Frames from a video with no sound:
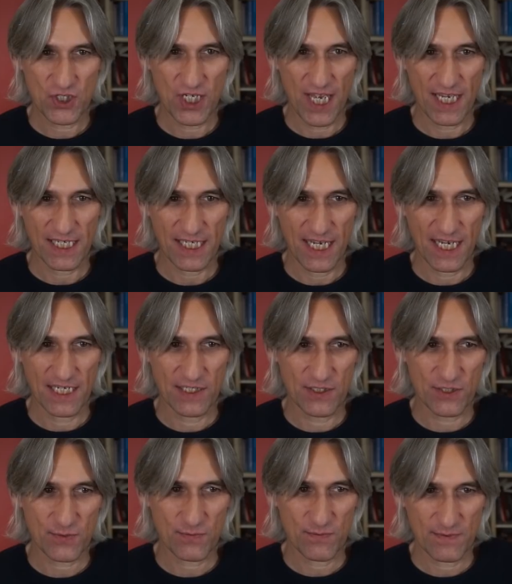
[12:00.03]
check
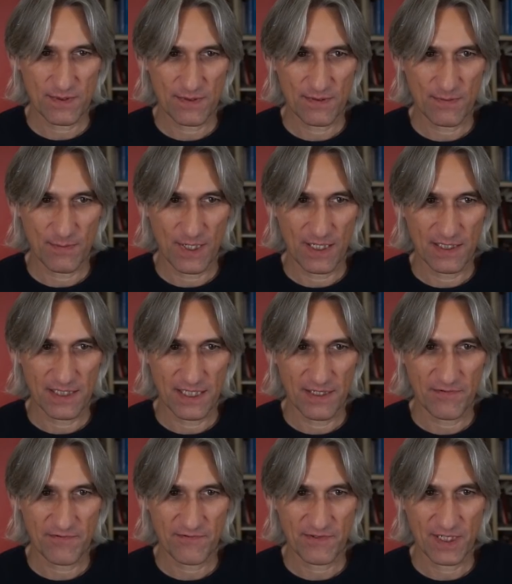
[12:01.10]
and well
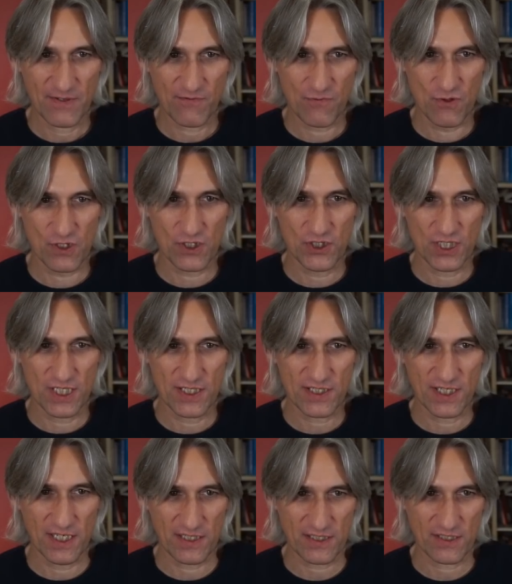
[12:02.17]
if if rook
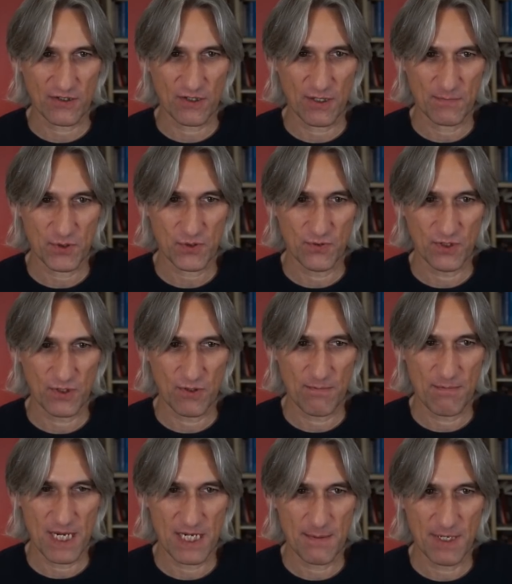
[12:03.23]
g6 there i'm sure there are
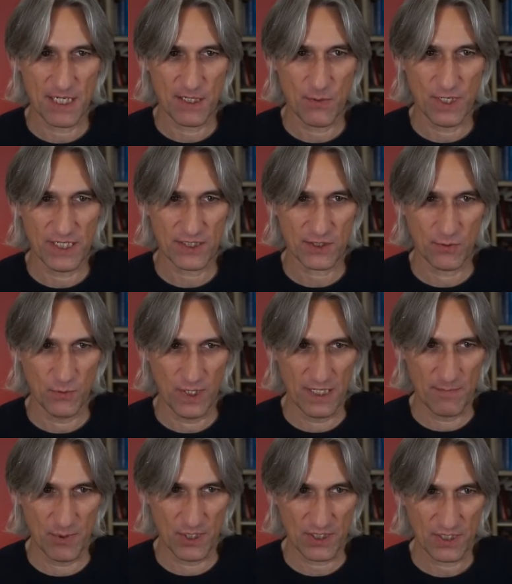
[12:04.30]
many many ways to
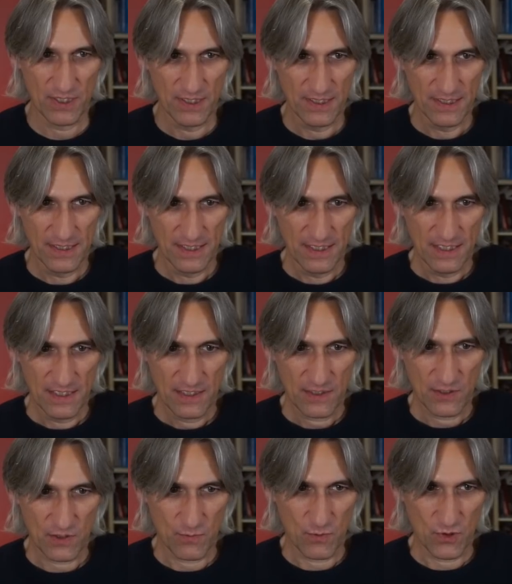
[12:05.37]
win but
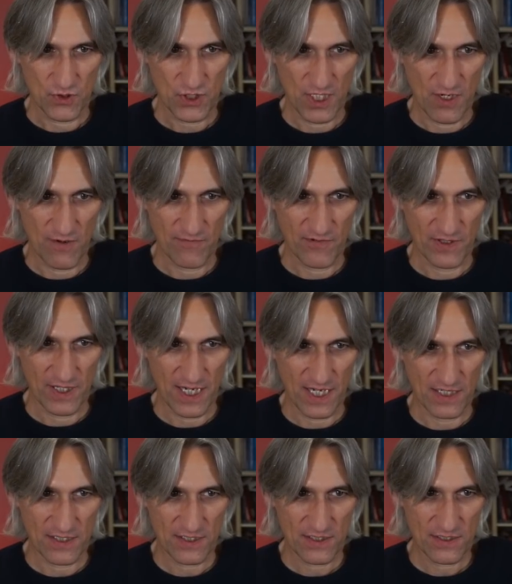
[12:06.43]
got to watch out for
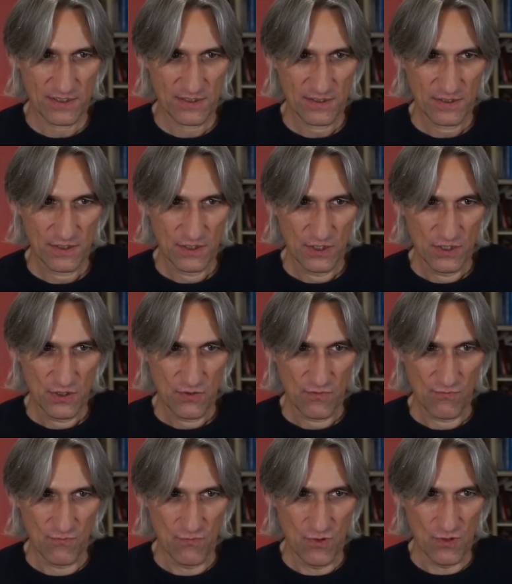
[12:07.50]
that
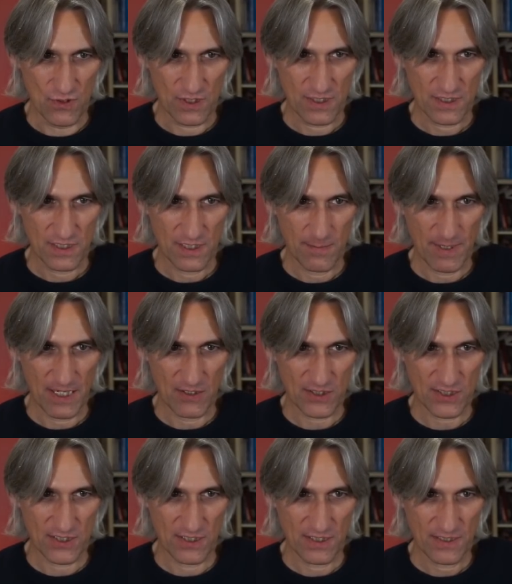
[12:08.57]
rook about
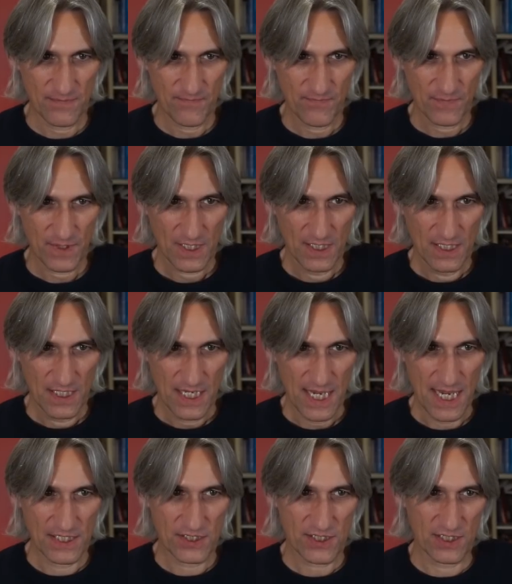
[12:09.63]
to
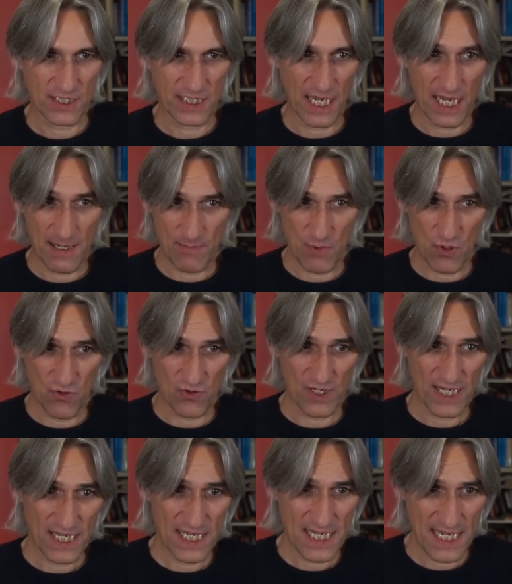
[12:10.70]
enter the game on
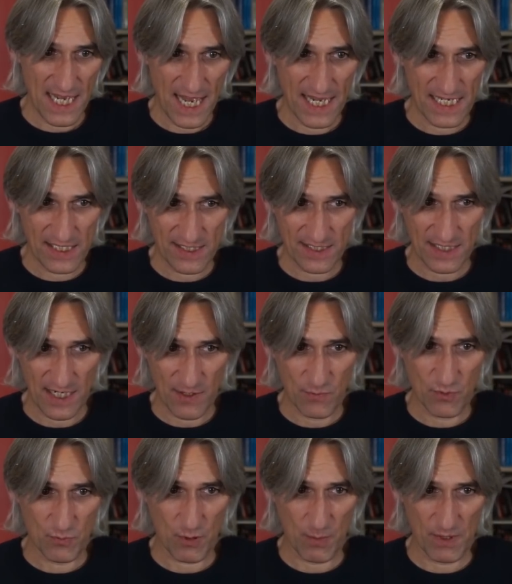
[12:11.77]
e8. That
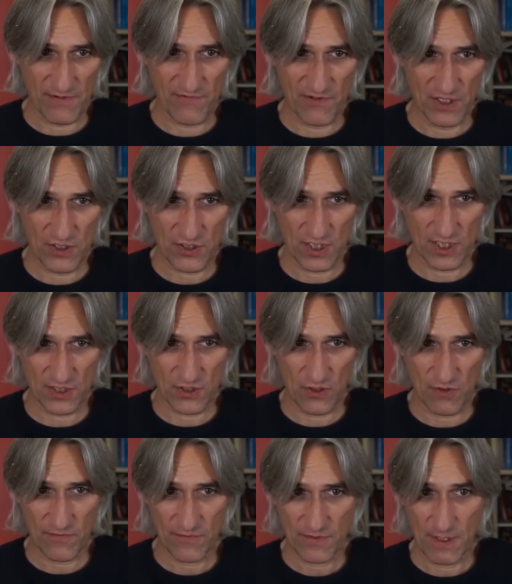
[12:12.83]
will probably finish things
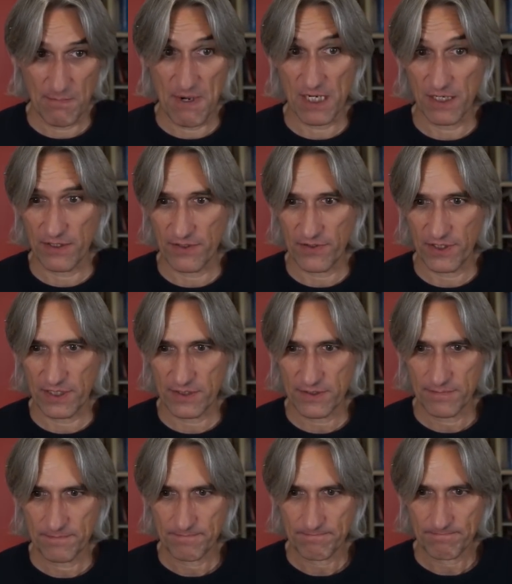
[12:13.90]
off, among other things.